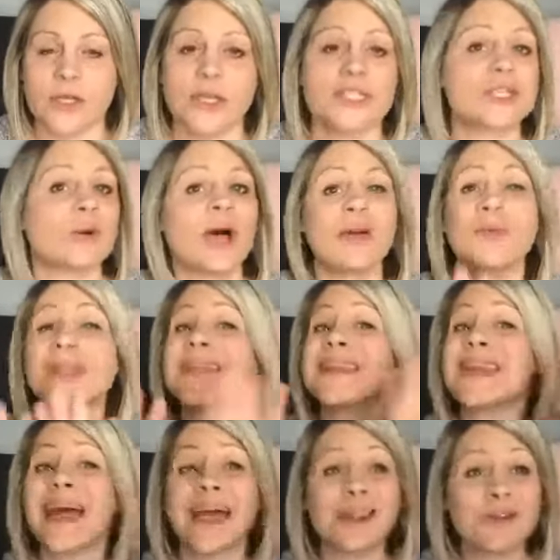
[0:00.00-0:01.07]
So I would
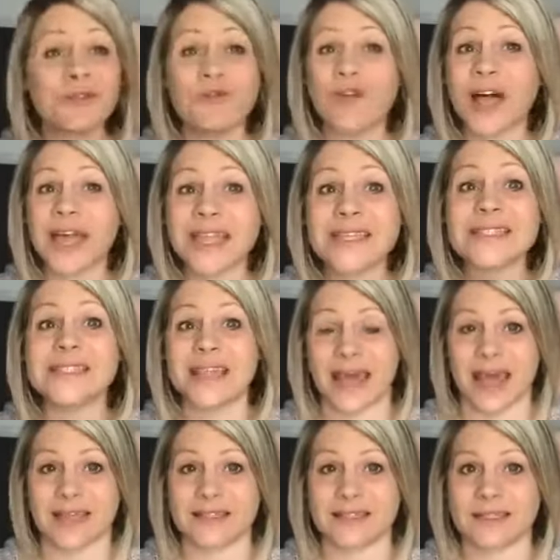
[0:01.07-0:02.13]
not advise
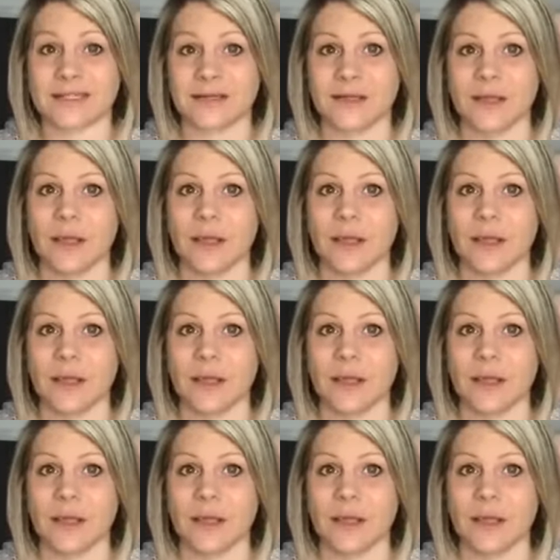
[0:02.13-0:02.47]
that.